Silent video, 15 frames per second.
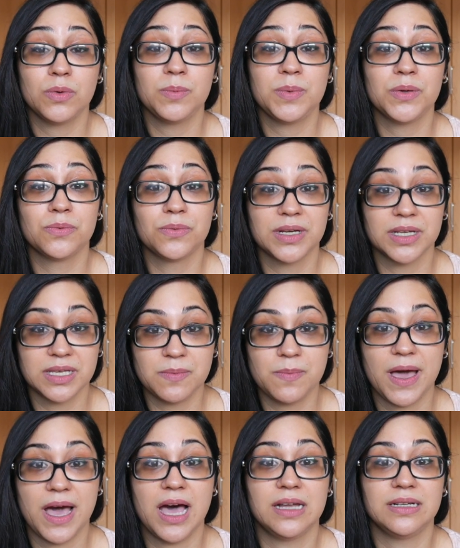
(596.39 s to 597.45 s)
it will be
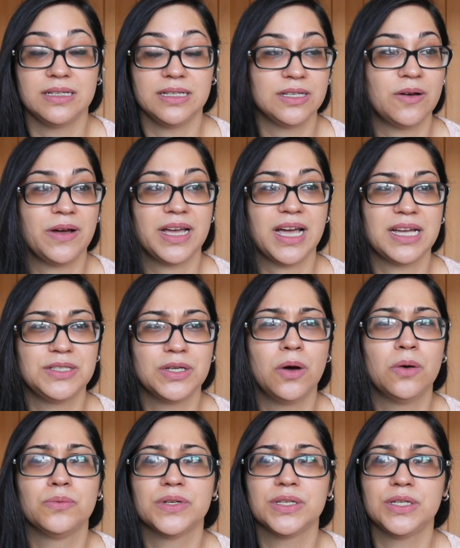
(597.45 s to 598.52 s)
really bad. You know, I, I,
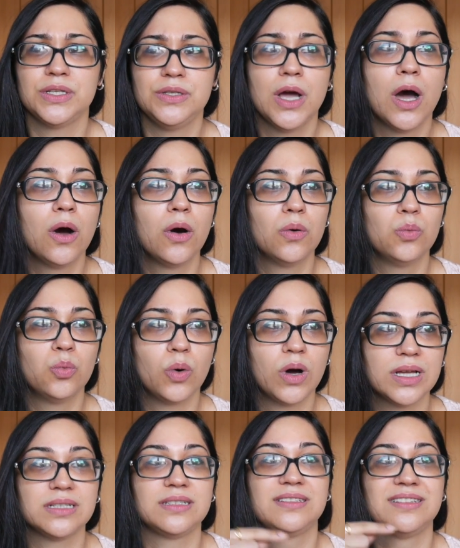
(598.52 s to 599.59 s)
don't really know
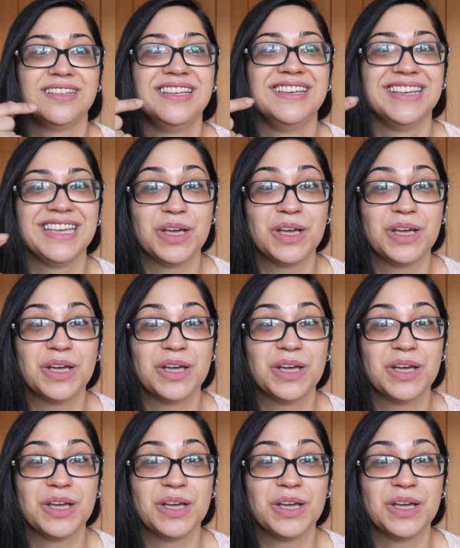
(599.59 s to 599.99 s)
what